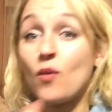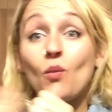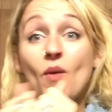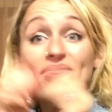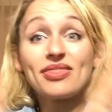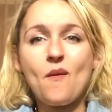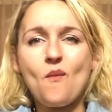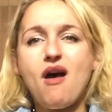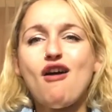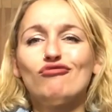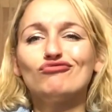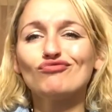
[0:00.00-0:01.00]
Why don't you
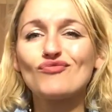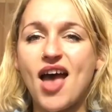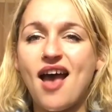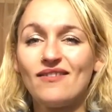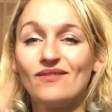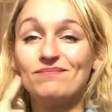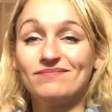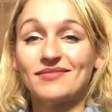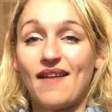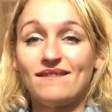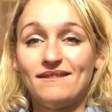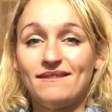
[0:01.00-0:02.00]
try that without
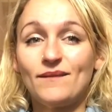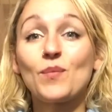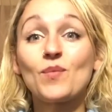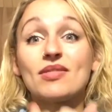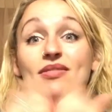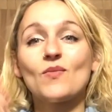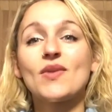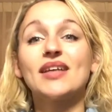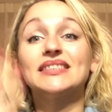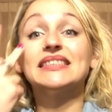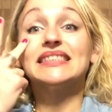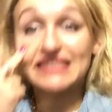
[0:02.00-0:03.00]
having tried it
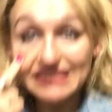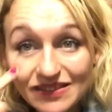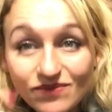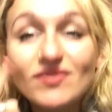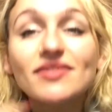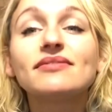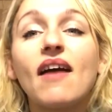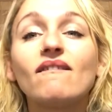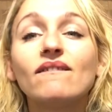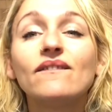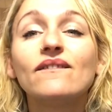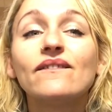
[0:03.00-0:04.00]
myself and witnessing the
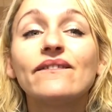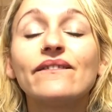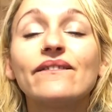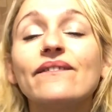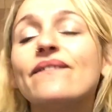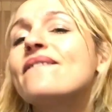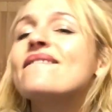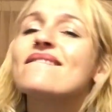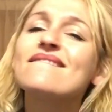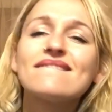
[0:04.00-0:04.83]
results firsthand?